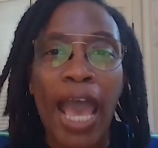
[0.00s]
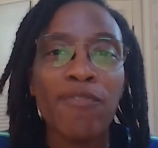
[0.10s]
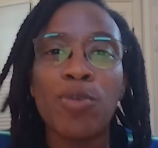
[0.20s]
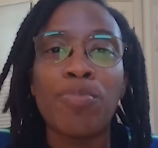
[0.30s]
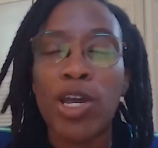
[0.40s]

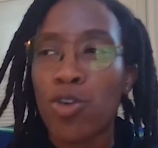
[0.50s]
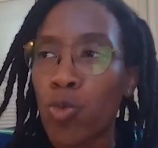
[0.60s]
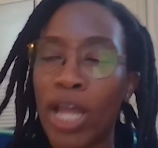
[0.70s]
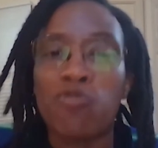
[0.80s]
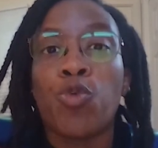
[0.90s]
have a better
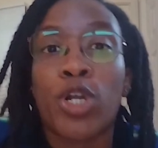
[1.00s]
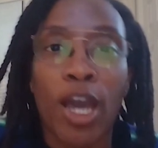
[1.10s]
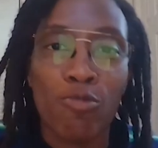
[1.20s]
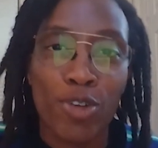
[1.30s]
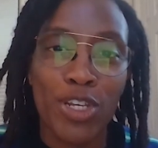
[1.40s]
kind of
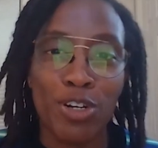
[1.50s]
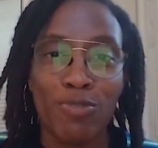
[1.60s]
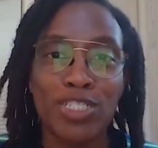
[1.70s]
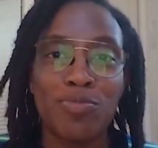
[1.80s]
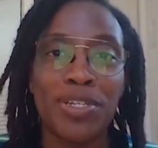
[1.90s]
workout routine or
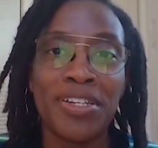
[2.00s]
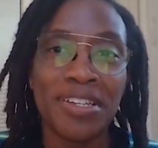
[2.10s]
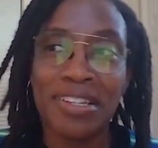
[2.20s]
regimen,